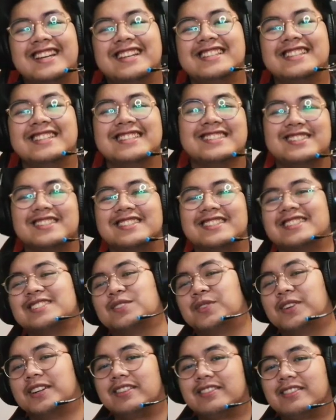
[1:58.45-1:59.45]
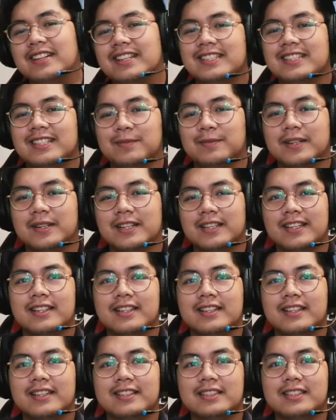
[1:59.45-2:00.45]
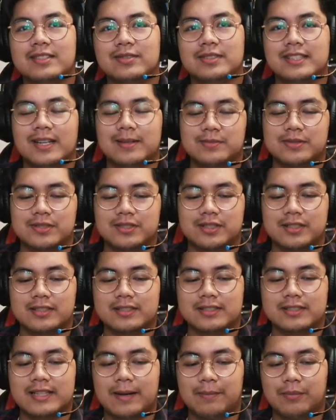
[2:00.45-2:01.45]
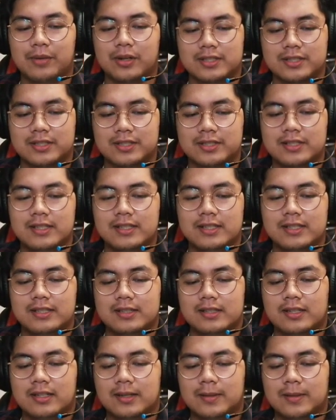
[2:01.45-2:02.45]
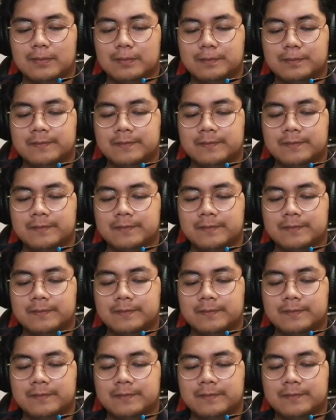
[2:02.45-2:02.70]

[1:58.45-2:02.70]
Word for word: this this work right here by David Damrosch. Um,